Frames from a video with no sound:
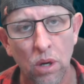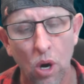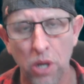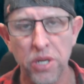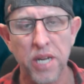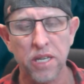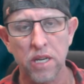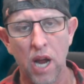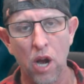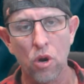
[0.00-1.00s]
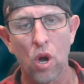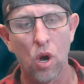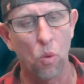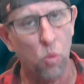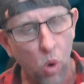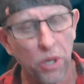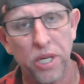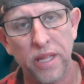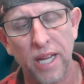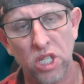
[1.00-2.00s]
I'd need to know what did they